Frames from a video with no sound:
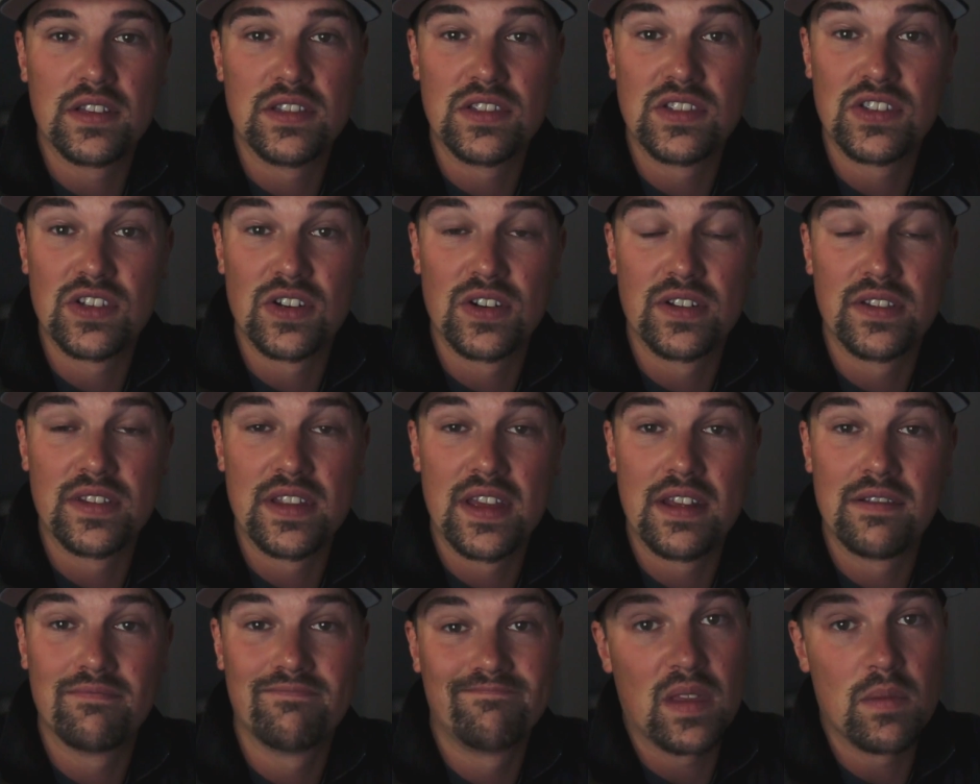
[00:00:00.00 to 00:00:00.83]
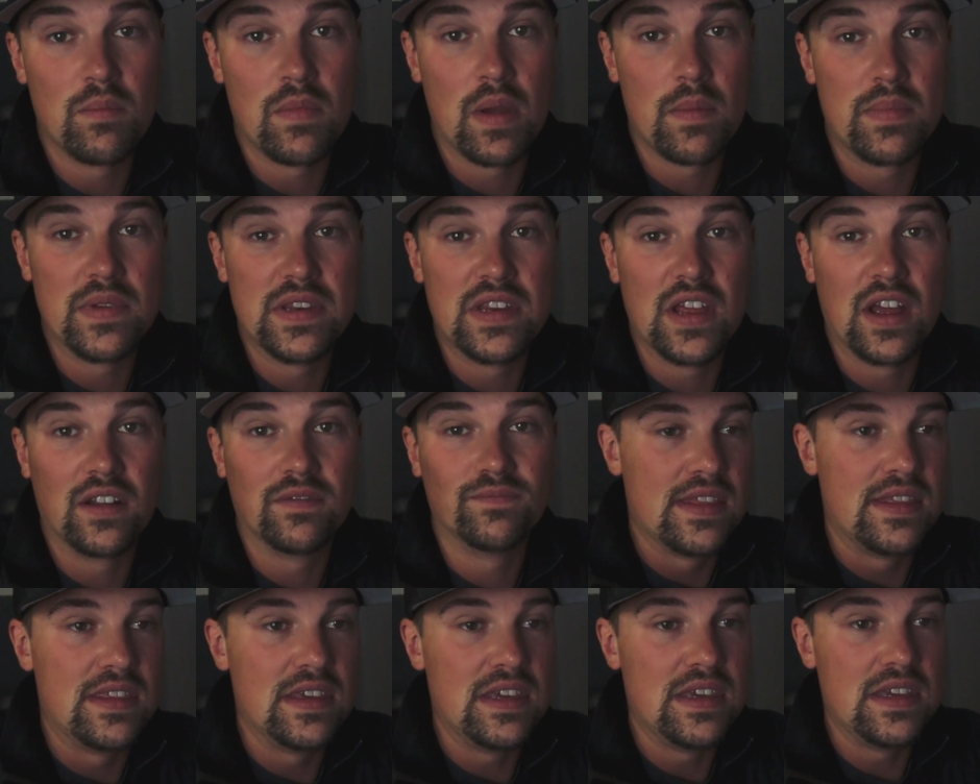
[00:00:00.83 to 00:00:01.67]
concerned that might be done.
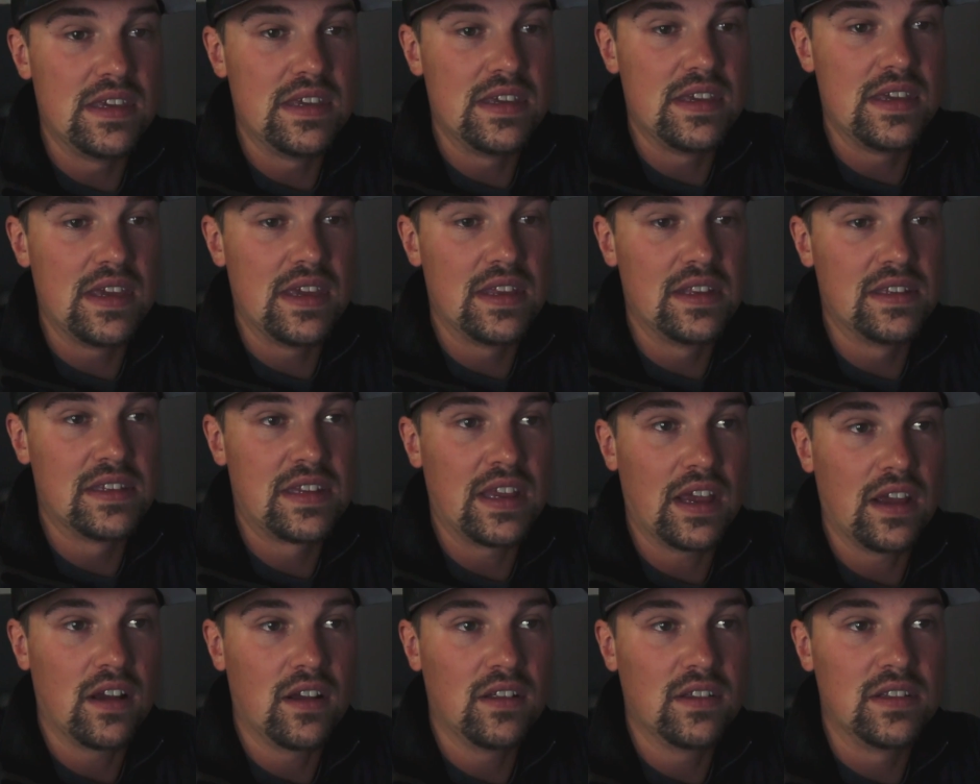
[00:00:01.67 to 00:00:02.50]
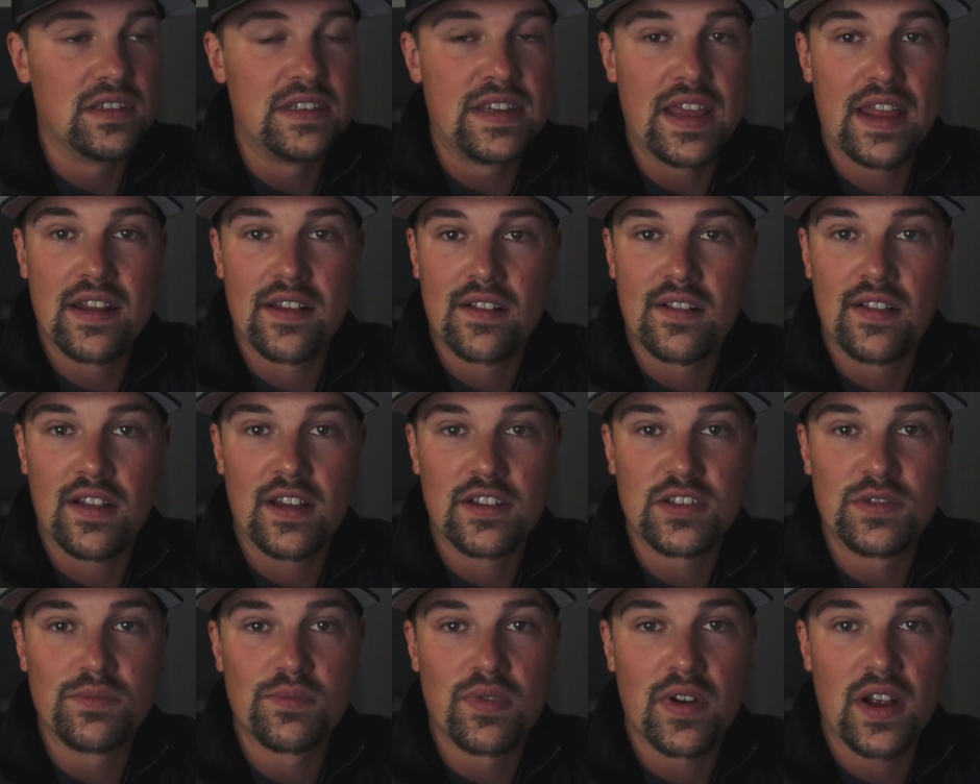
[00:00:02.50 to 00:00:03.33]
The intel and data
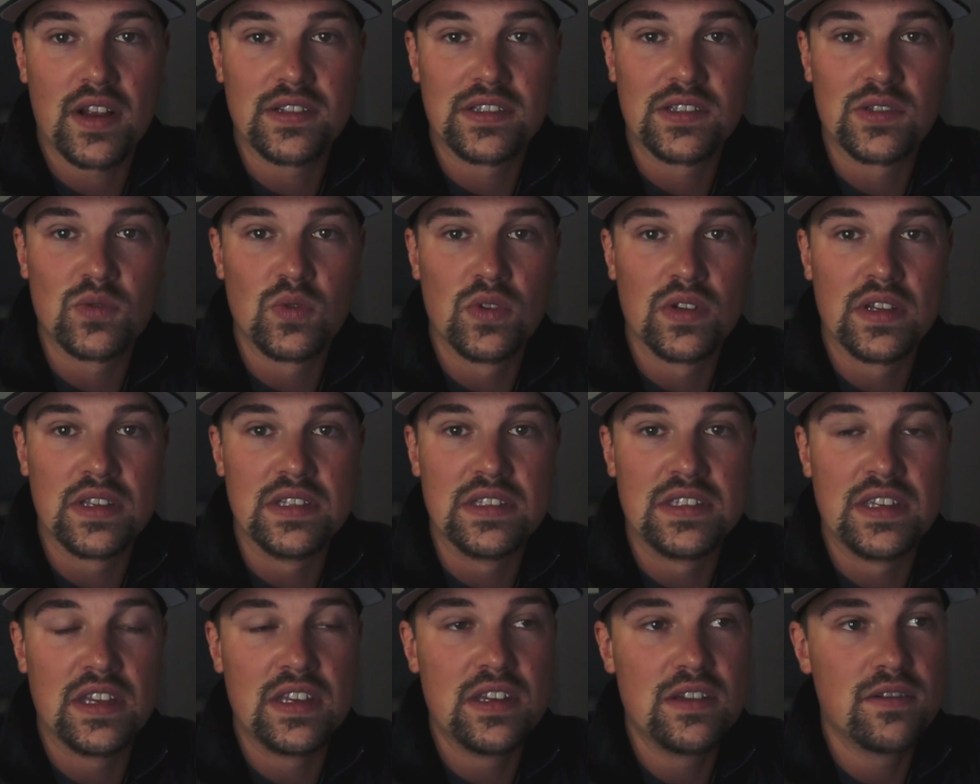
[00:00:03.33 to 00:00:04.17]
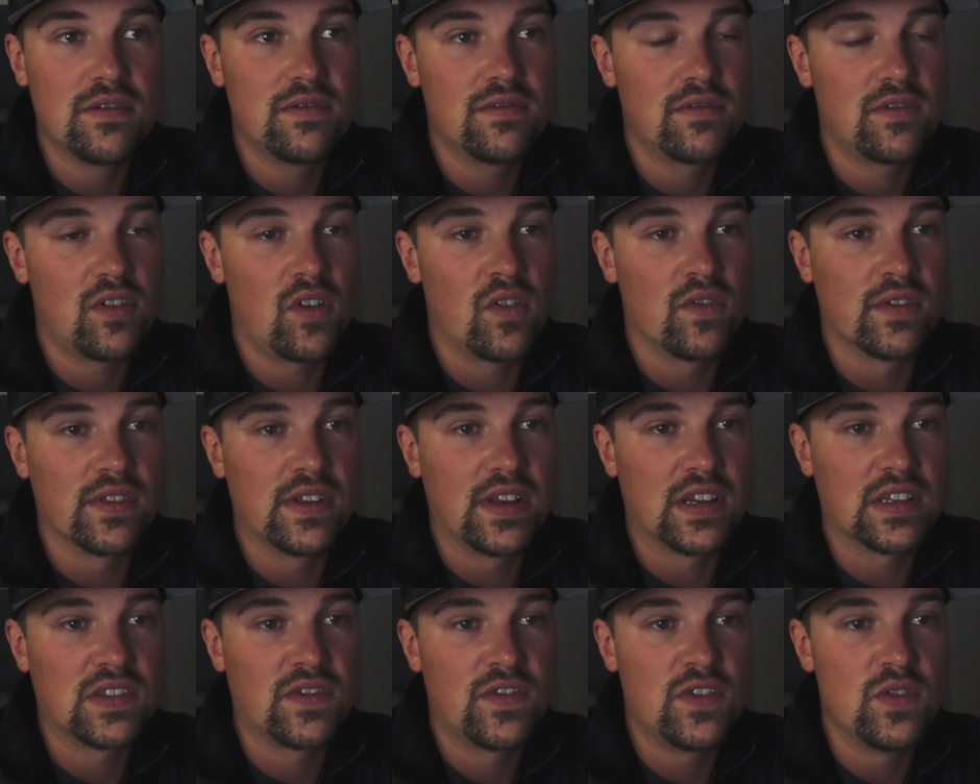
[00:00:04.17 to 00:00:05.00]
collection process will continue over the
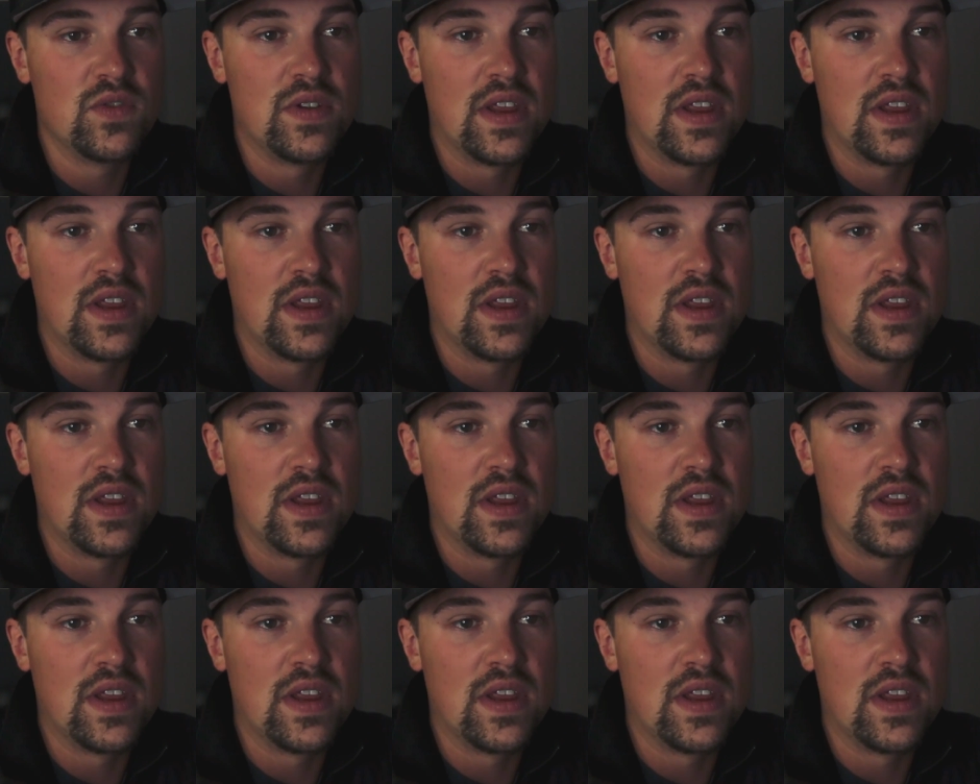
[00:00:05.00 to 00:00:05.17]
next few